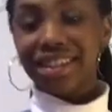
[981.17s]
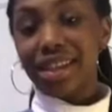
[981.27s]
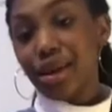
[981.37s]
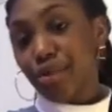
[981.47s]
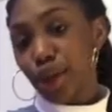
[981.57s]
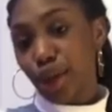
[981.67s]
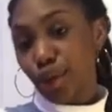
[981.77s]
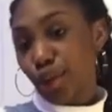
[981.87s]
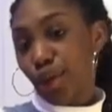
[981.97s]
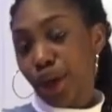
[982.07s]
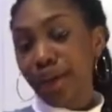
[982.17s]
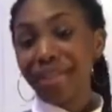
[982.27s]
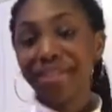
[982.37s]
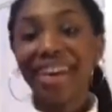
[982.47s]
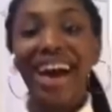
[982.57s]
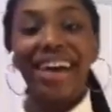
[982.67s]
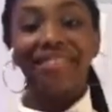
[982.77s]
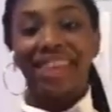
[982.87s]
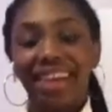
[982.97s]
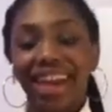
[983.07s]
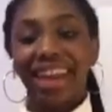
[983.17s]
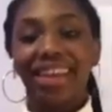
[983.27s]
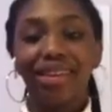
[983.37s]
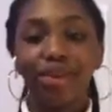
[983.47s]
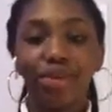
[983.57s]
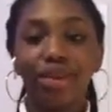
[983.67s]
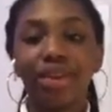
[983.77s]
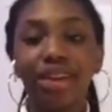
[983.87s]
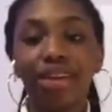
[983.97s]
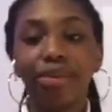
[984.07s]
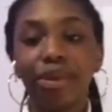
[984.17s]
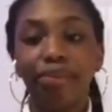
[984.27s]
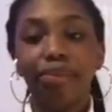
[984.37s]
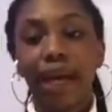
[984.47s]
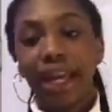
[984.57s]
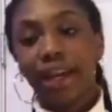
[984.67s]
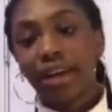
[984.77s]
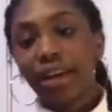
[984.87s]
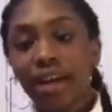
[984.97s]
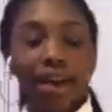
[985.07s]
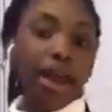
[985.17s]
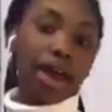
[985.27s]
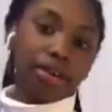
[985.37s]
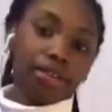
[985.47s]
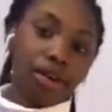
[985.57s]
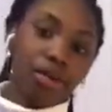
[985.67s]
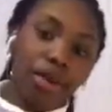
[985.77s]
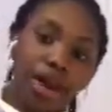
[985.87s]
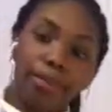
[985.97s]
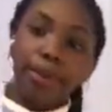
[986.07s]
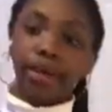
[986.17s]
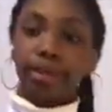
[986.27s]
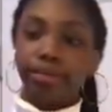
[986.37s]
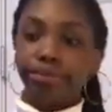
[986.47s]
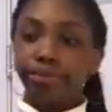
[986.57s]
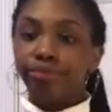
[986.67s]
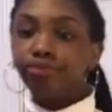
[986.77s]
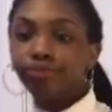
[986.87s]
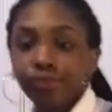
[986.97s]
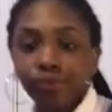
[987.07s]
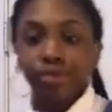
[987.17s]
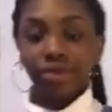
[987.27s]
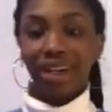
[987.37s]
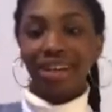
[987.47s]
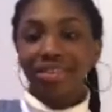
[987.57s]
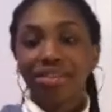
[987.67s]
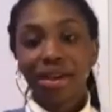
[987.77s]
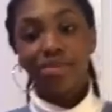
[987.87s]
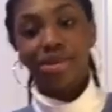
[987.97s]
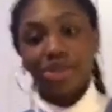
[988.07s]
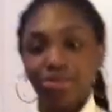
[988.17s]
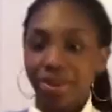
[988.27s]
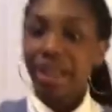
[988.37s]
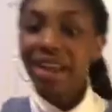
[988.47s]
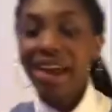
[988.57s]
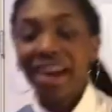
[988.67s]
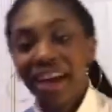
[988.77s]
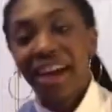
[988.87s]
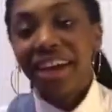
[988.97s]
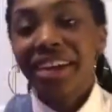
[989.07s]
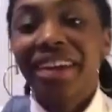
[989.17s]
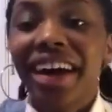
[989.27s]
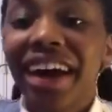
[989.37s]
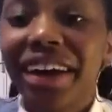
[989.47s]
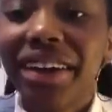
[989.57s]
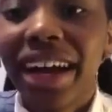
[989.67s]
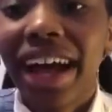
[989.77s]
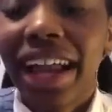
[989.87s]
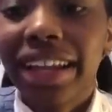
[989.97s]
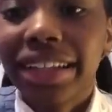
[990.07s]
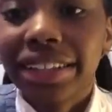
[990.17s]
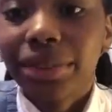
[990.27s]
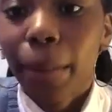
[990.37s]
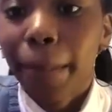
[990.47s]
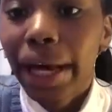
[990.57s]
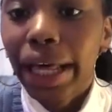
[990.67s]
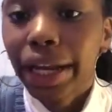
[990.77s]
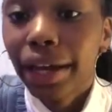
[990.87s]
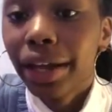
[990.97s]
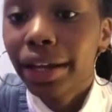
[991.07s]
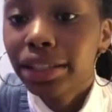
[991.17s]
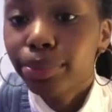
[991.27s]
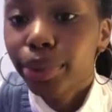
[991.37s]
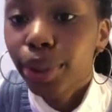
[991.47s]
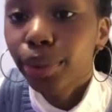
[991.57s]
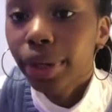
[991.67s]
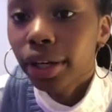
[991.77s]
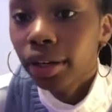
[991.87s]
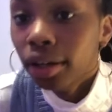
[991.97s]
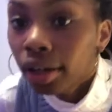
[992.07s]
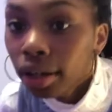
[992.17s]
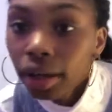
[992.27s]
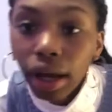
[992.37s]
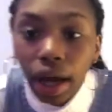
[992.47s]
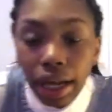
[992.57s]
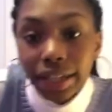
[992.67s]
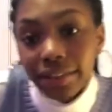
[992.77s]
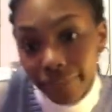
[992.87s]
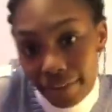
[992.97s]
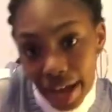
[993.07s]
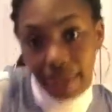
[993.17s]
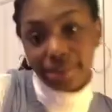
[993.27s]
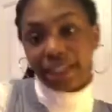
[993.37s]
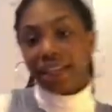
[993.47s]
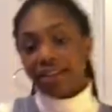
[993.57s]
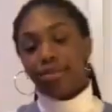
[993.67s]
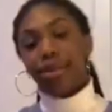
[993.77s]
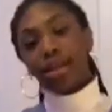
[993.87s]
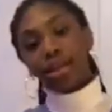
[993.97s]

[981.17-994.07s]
the blue one. And I like the blue one a little bit better. I don't know why, but I don't know what I'm doing, but yeah, I like this one better, this blue one. I like the vibes it gives me.